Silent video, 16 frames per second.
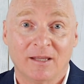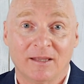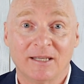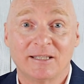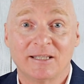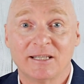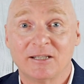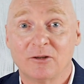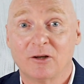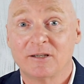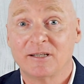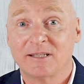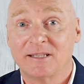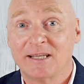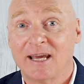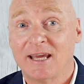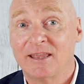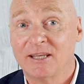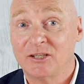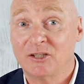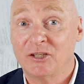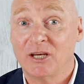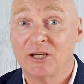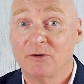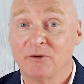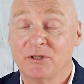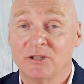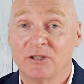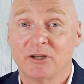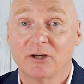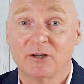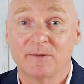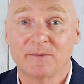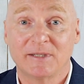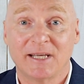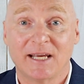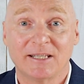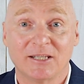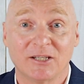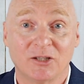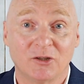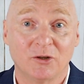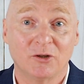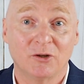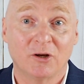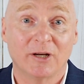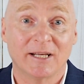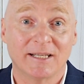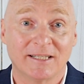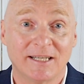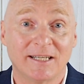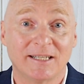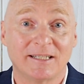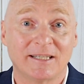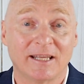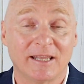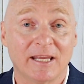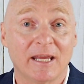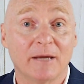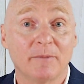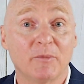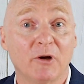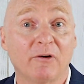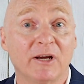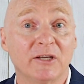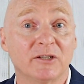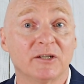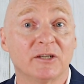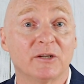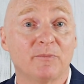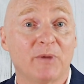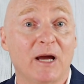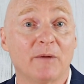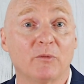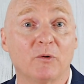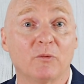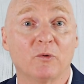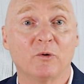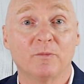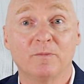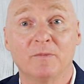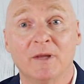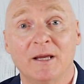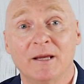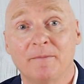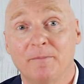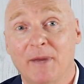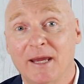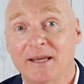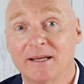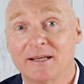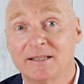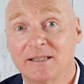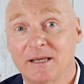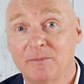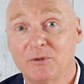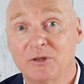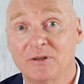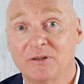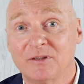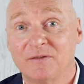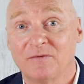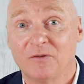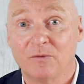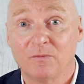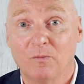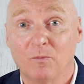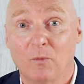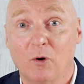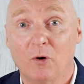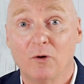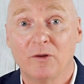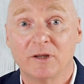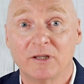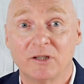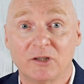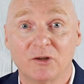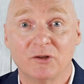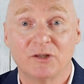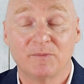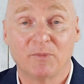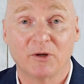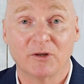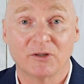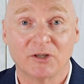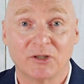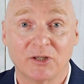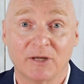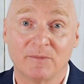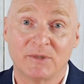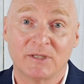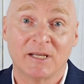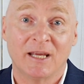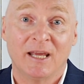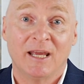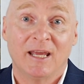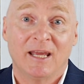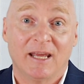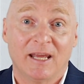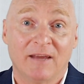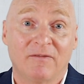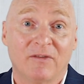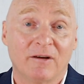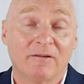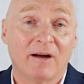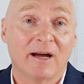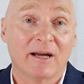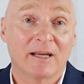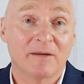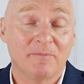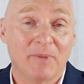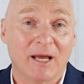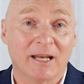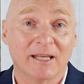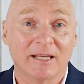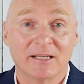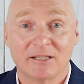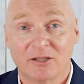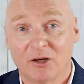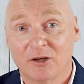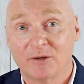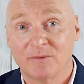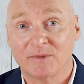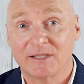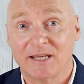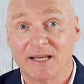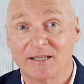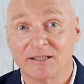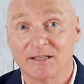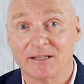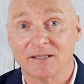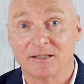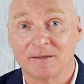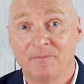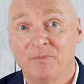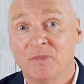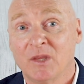This is not to say that genuine circumstances do not exist, and the Immigration Department will make exceptions for more than 2 sponsorships if there are compelling circumstances.